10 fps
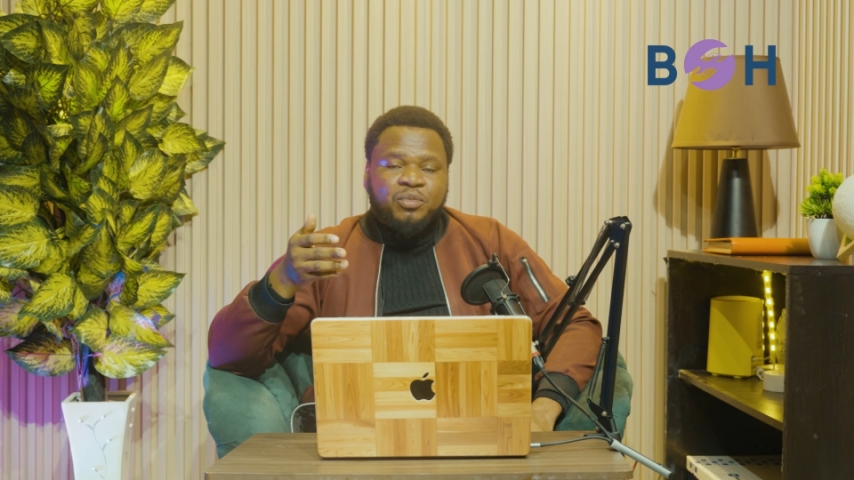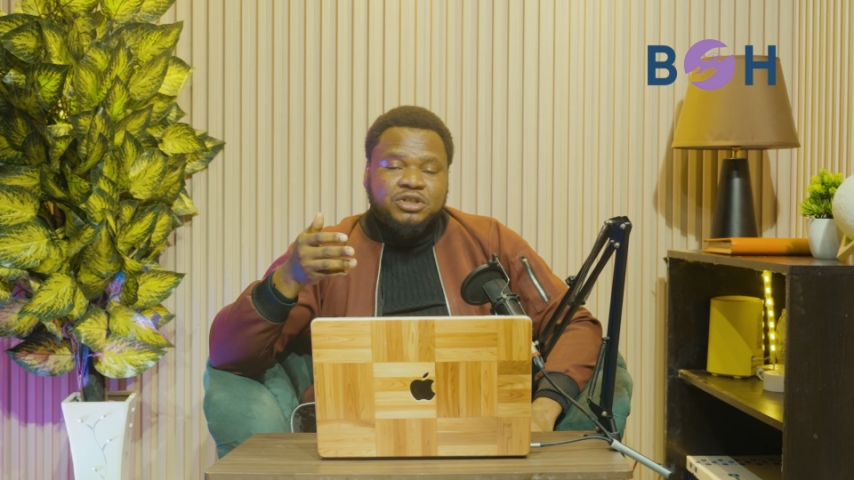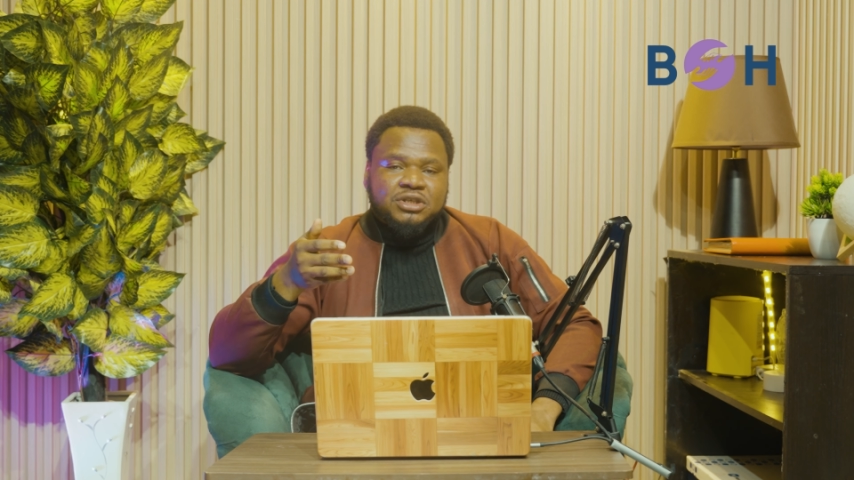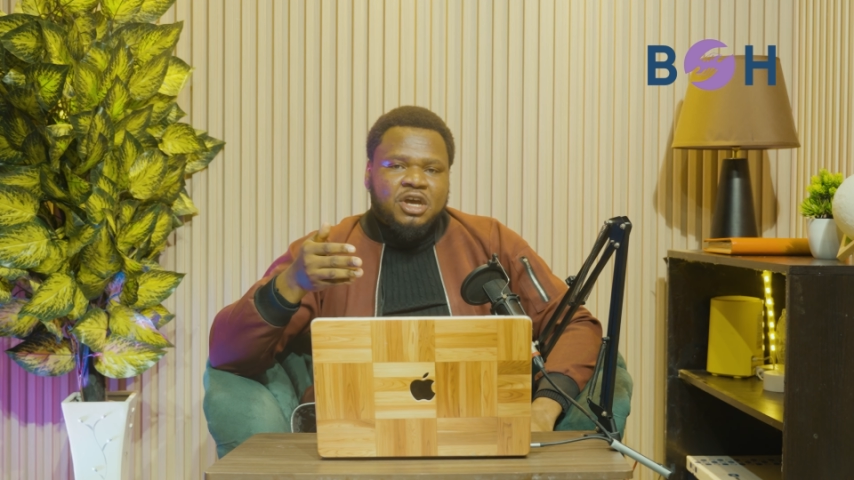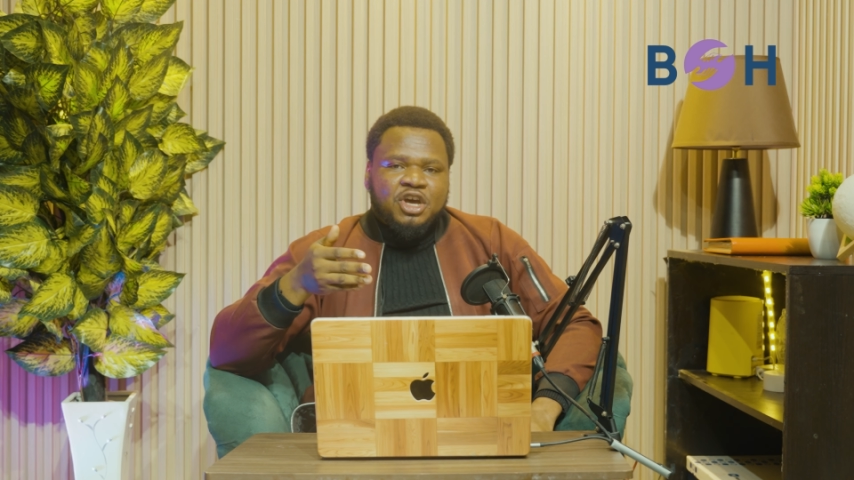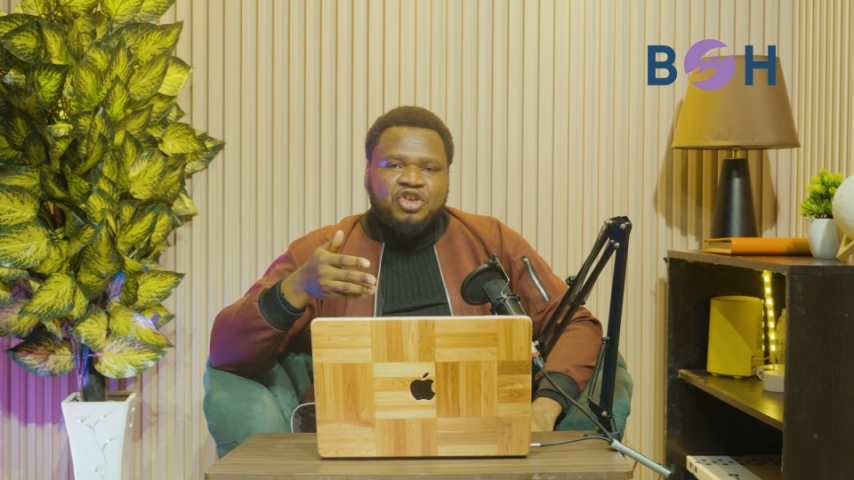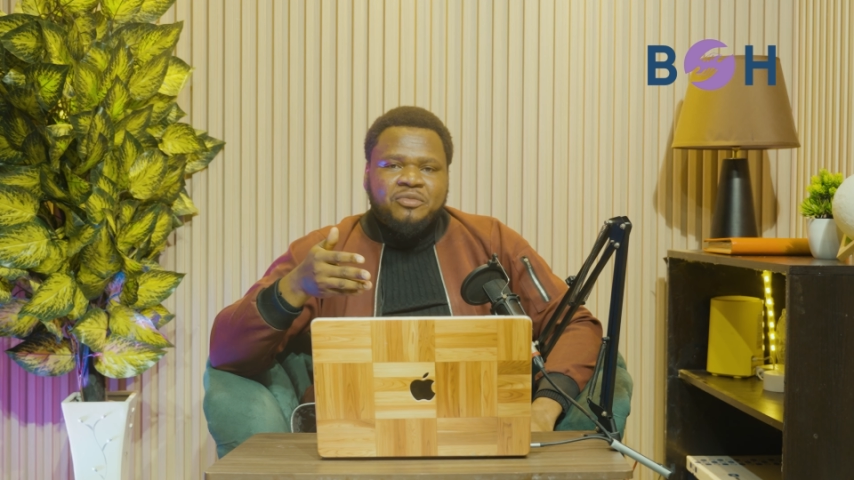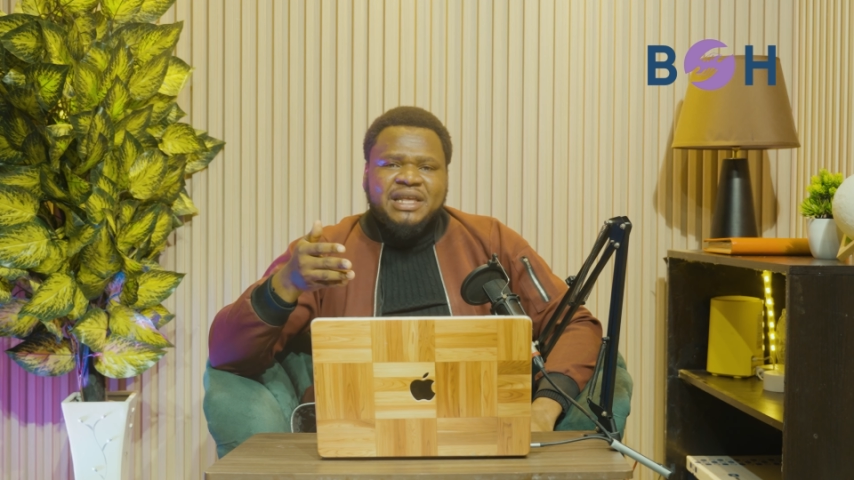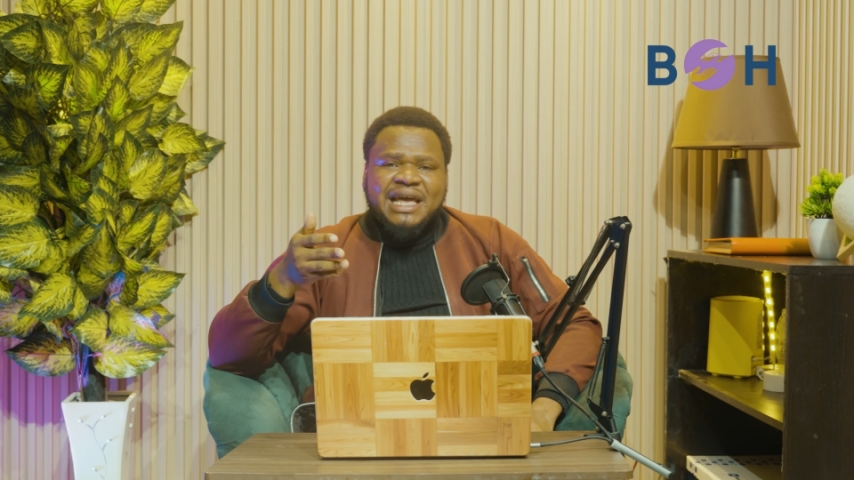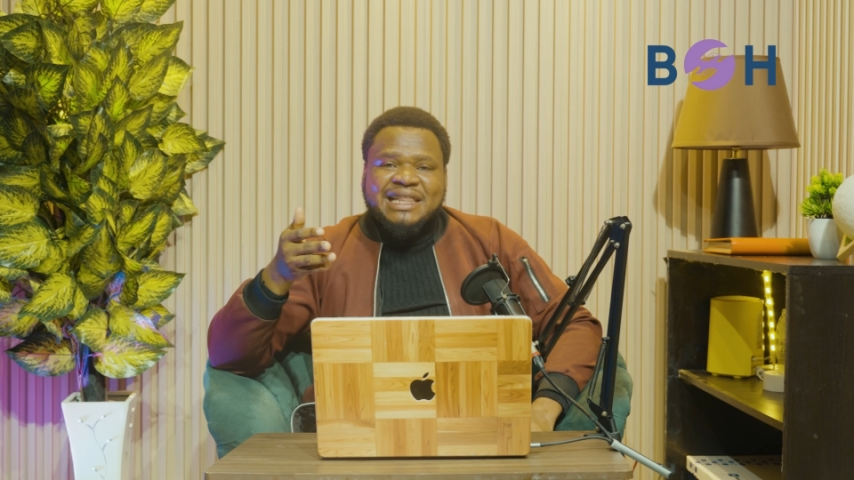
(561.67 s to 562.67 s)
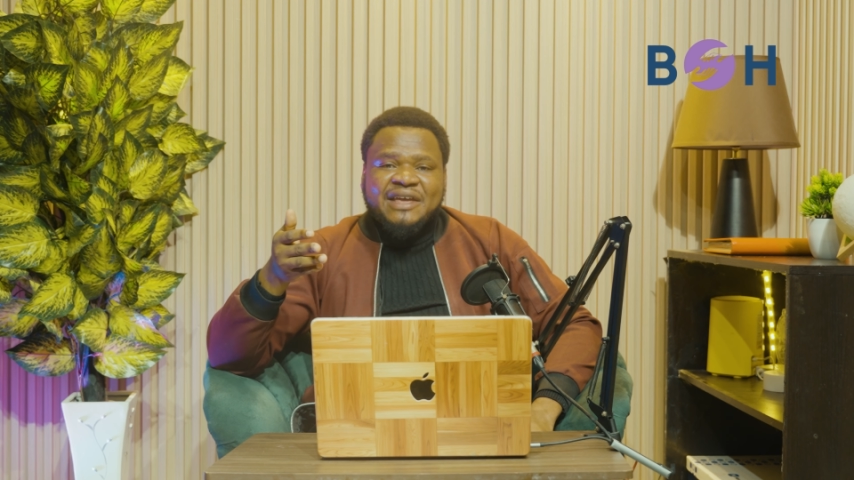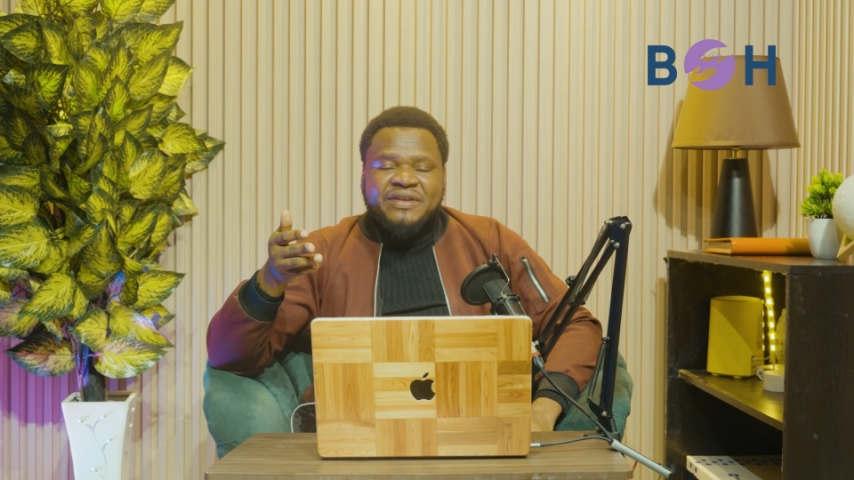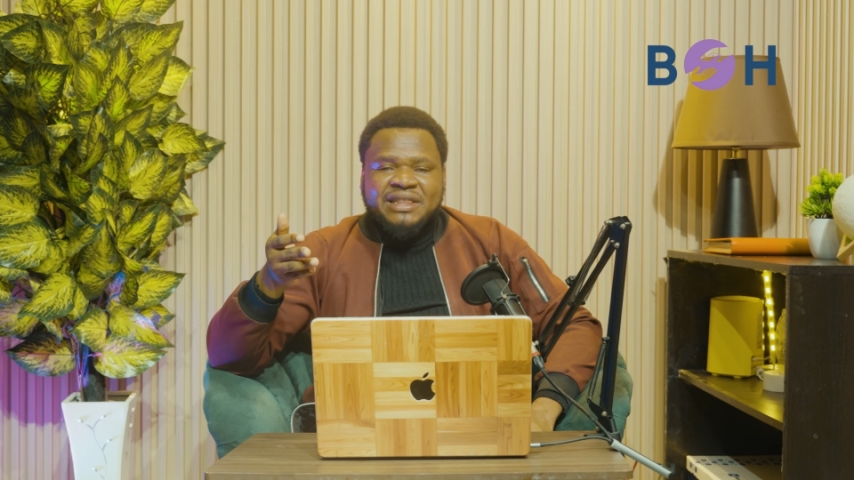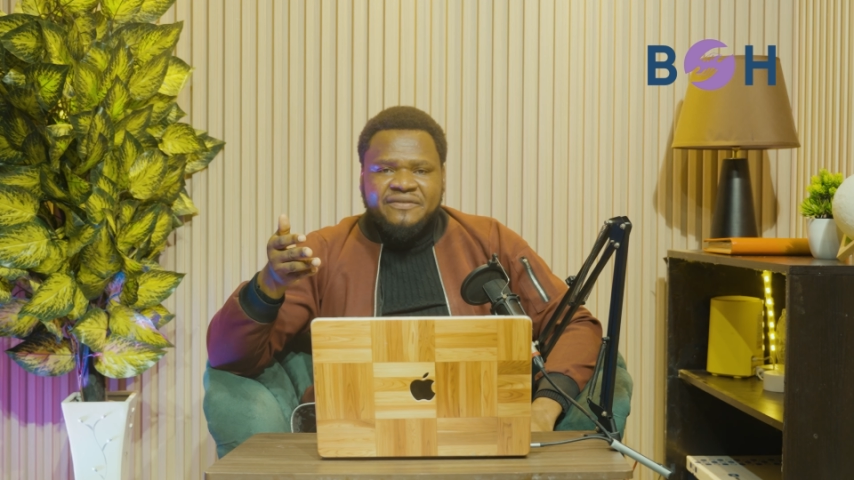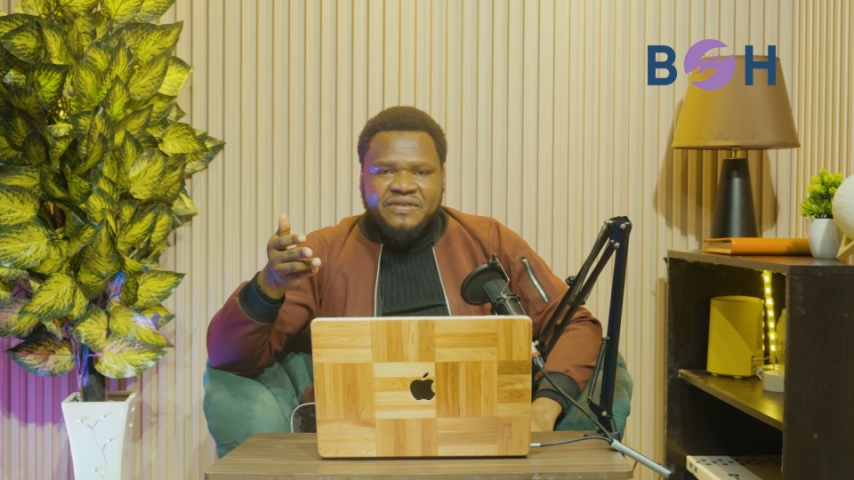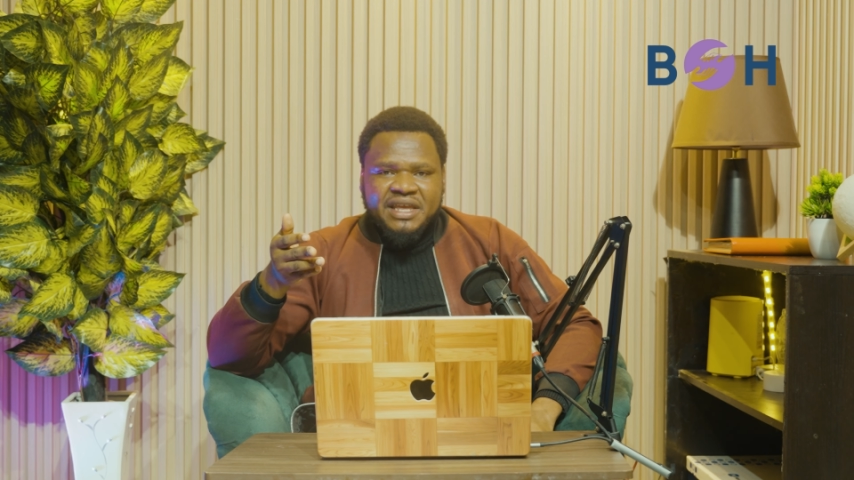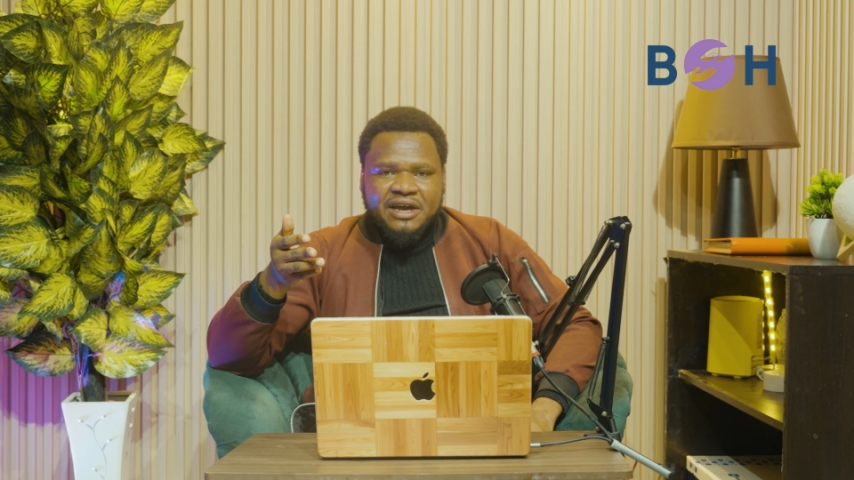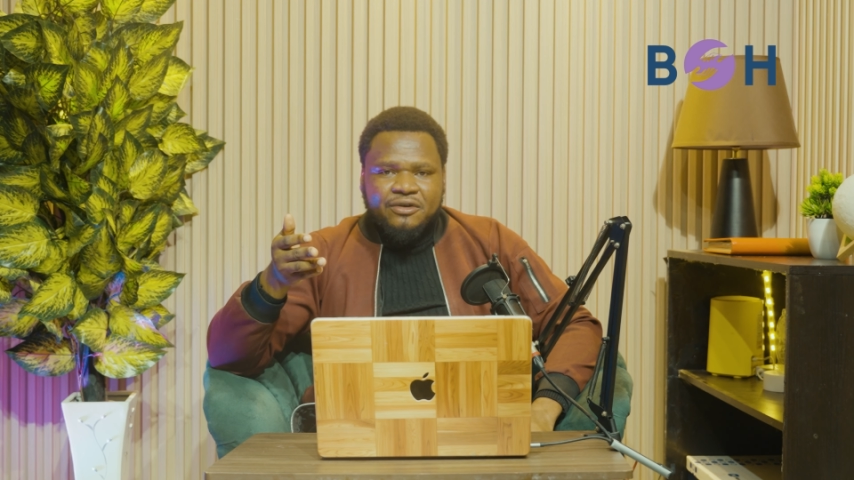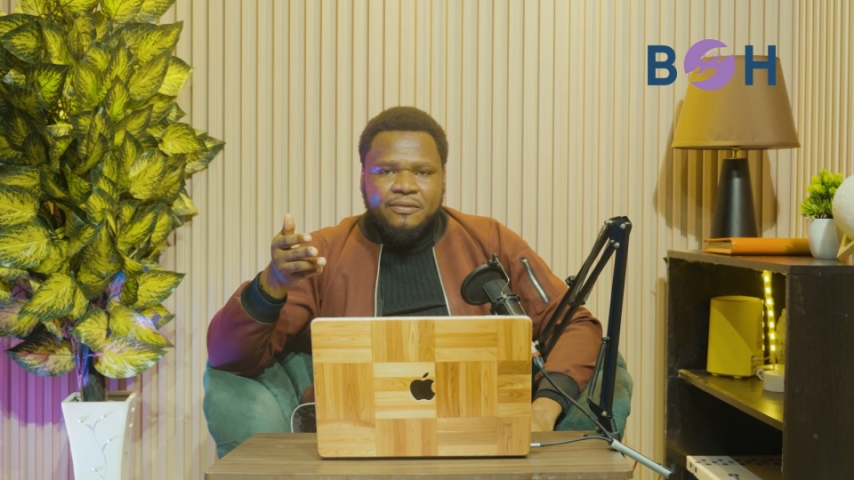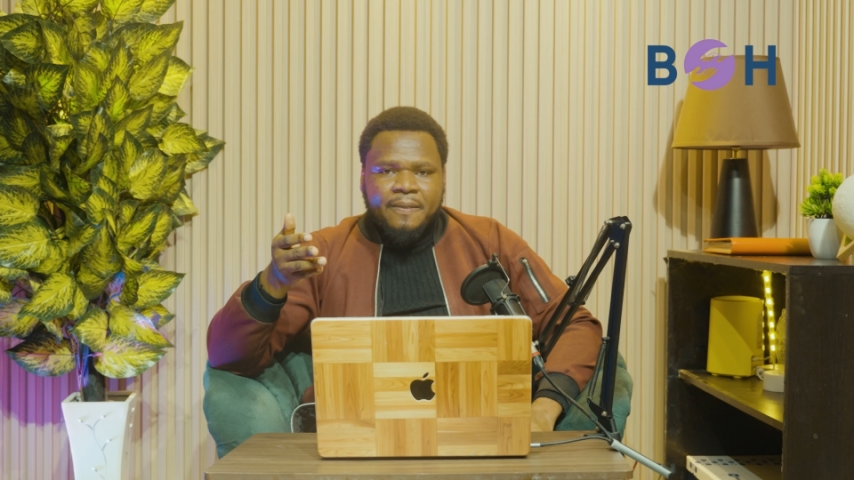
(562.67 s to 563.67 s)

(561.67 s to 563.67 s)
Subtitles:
but you made her life a living hell,